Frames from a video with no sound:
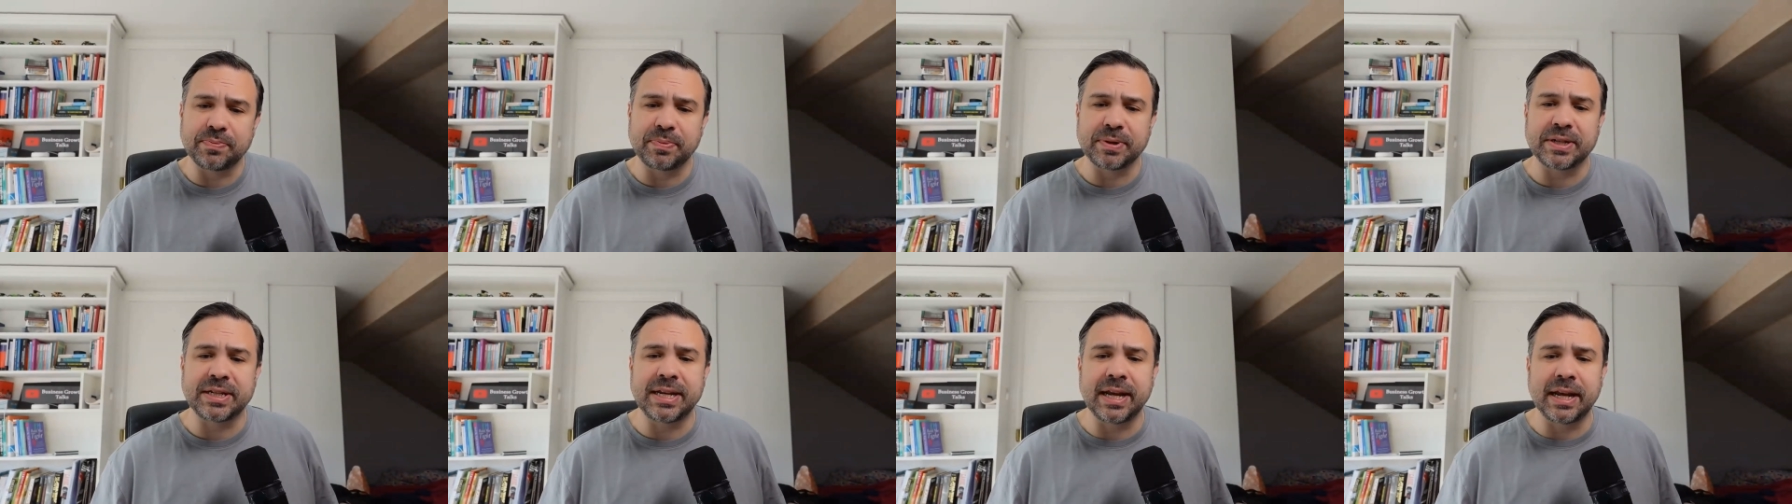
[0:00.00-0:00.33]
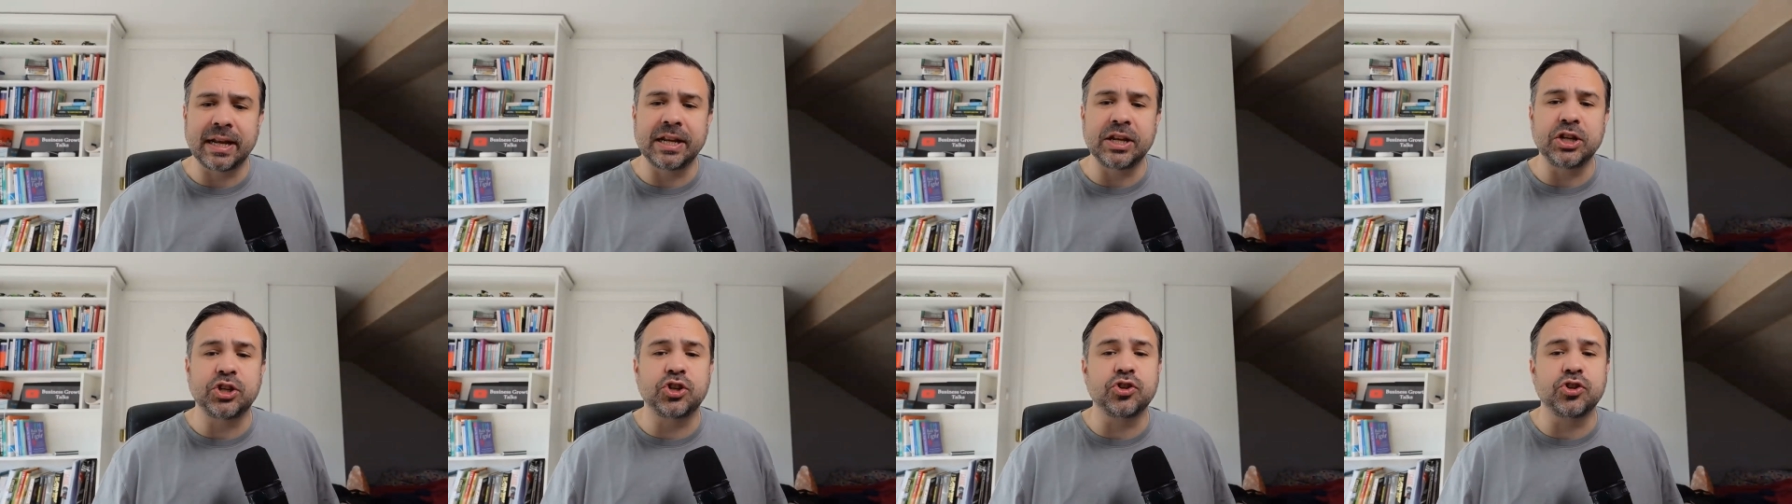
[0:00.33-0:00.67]

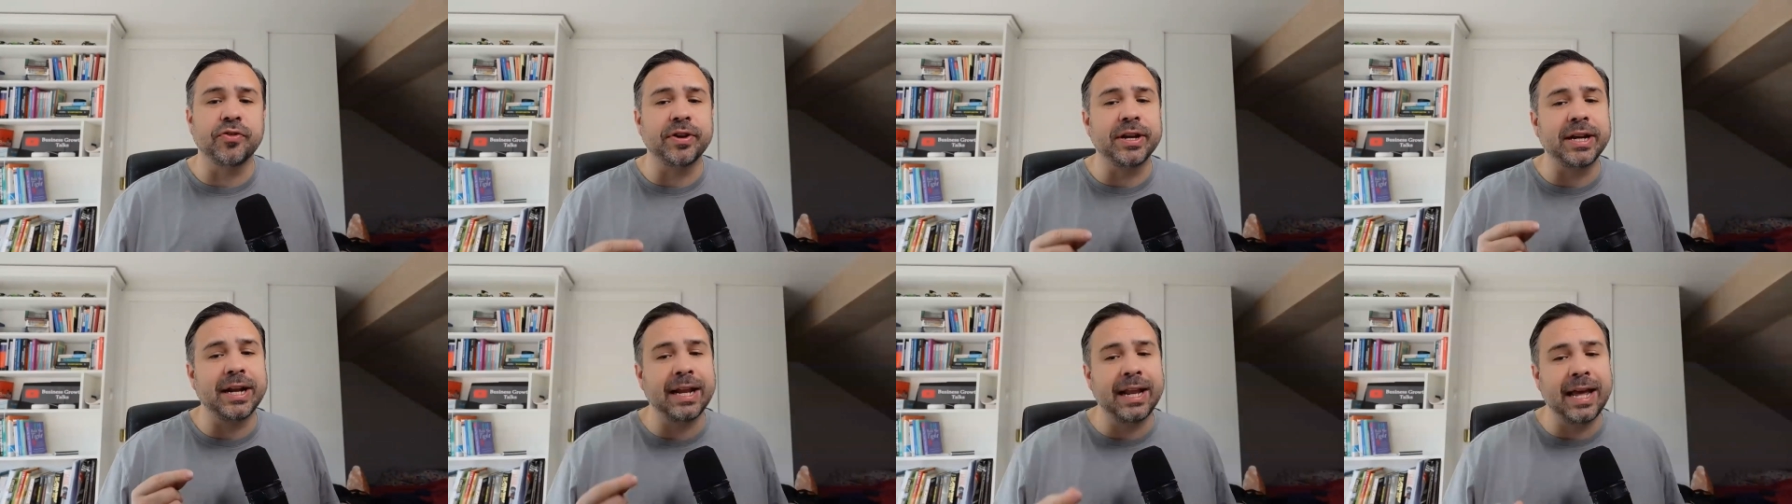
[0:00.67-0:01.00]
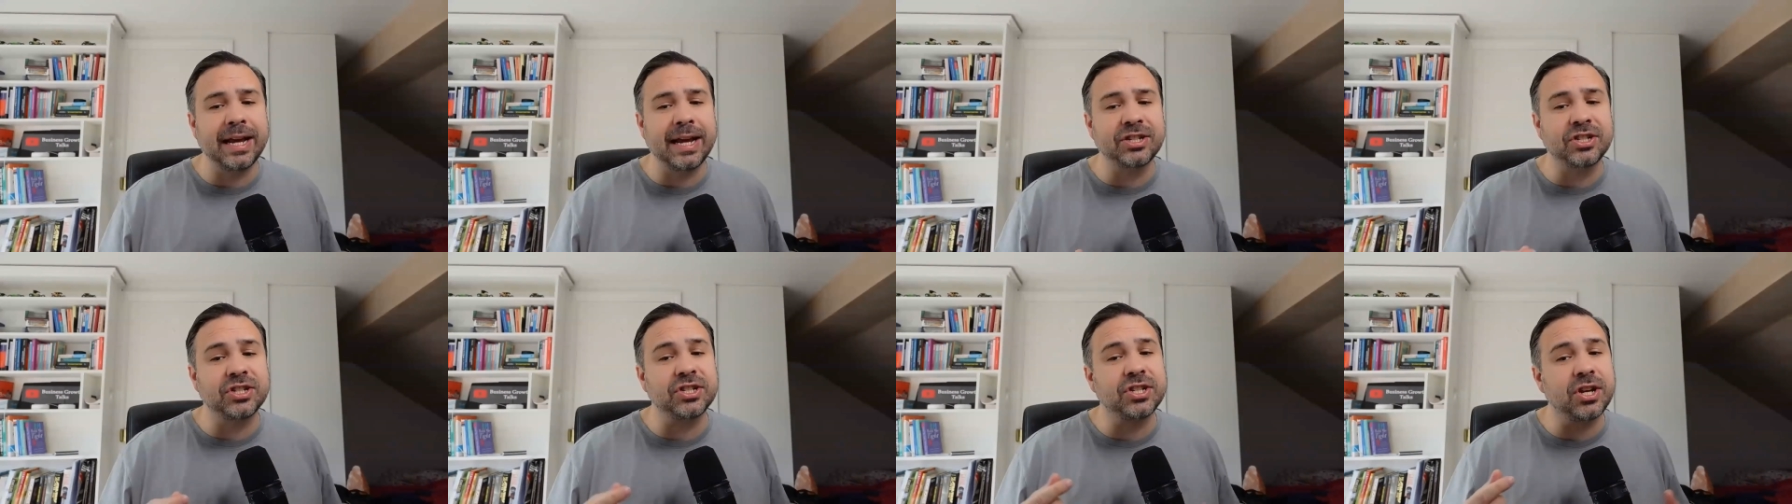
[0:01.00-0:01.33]
particularly during
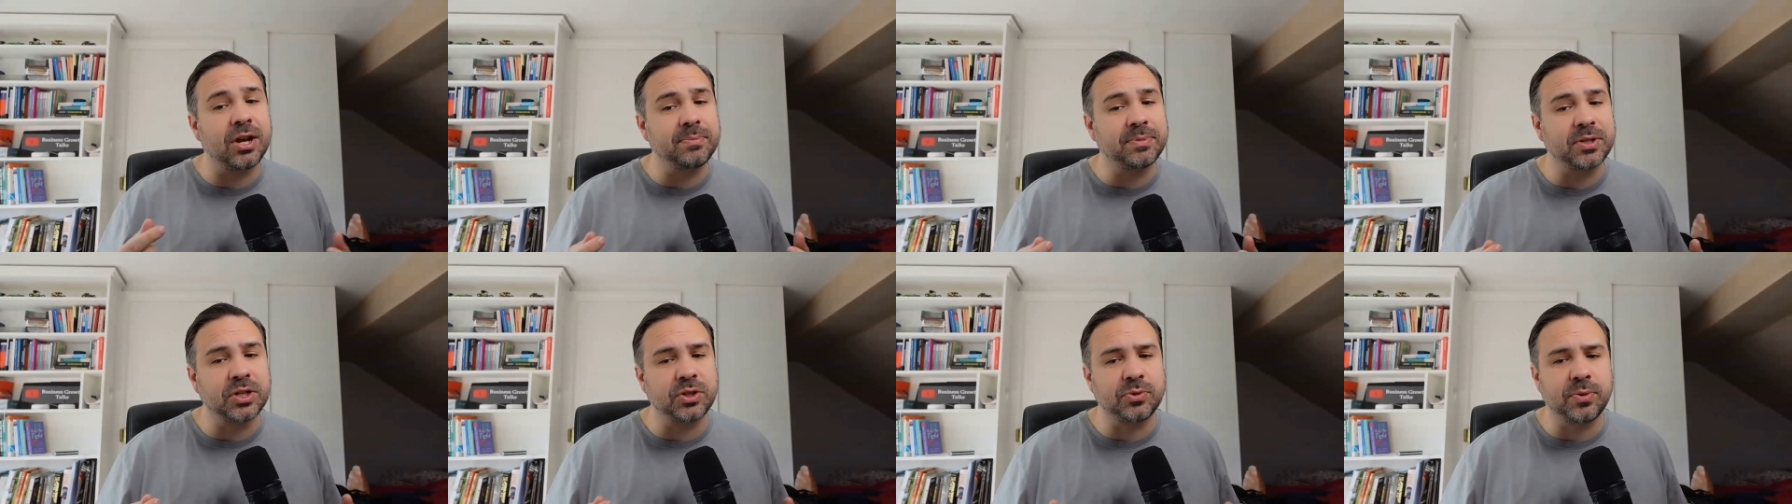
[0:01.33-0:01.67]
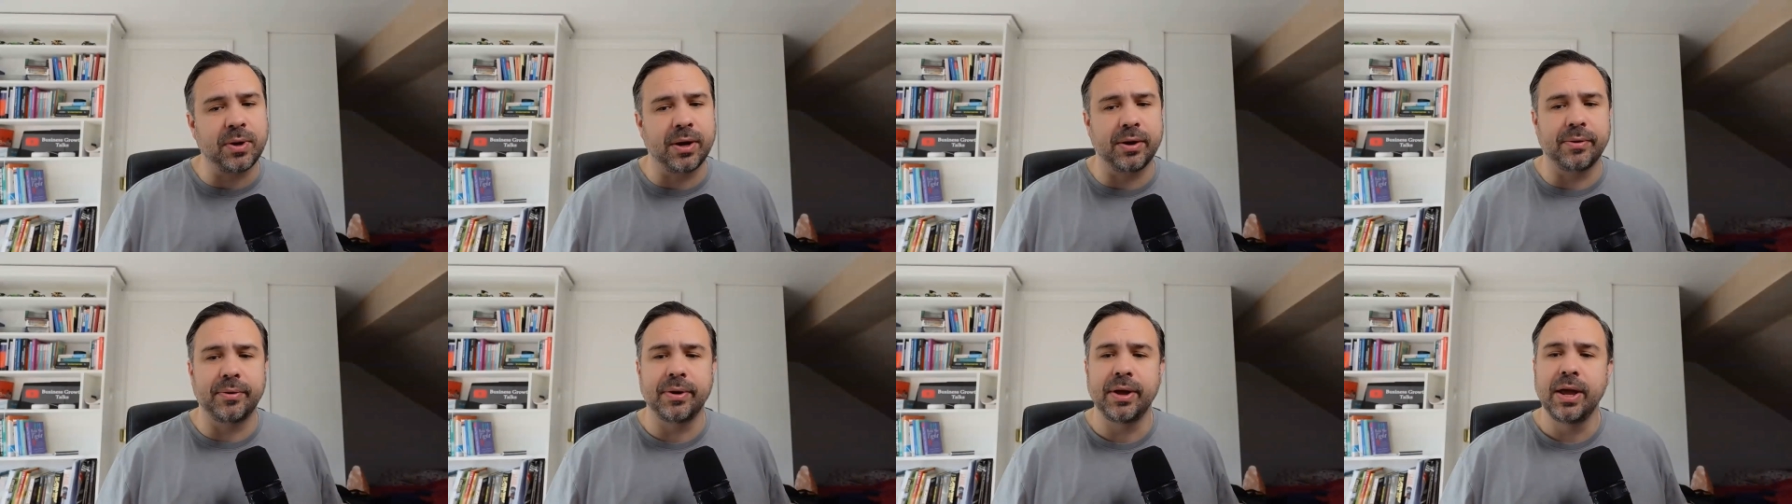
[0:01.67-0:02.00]
election times as
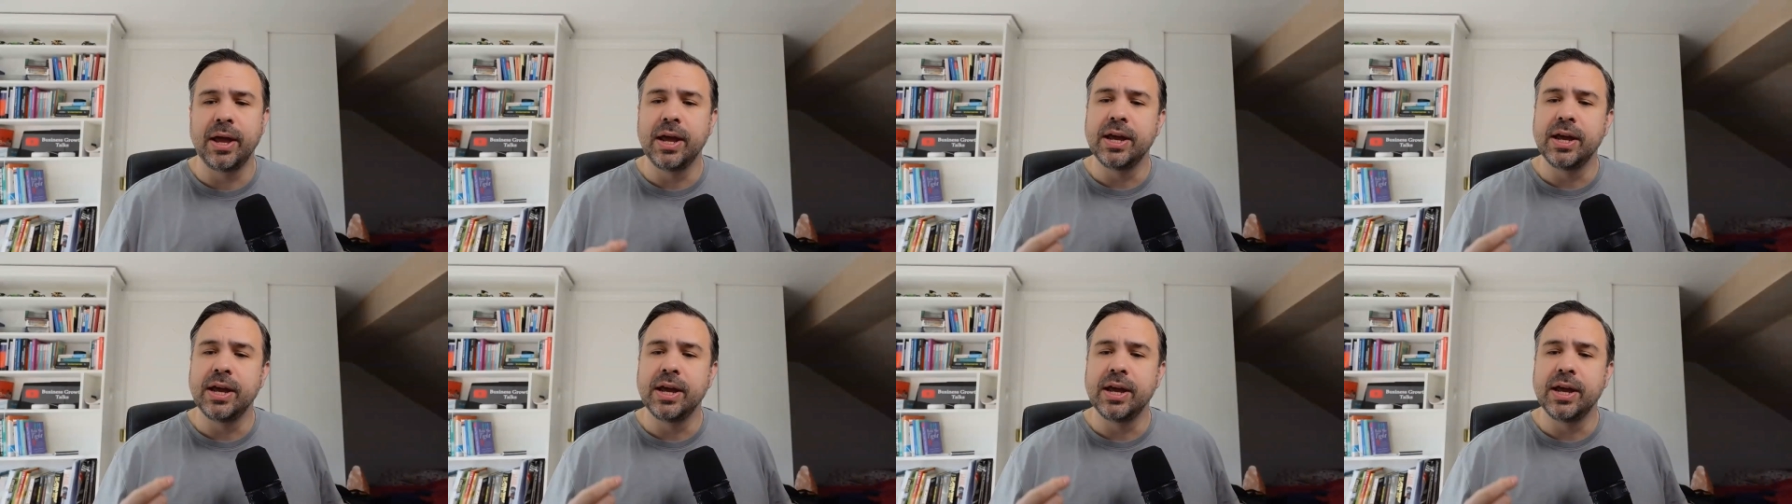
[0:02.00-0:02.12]
well.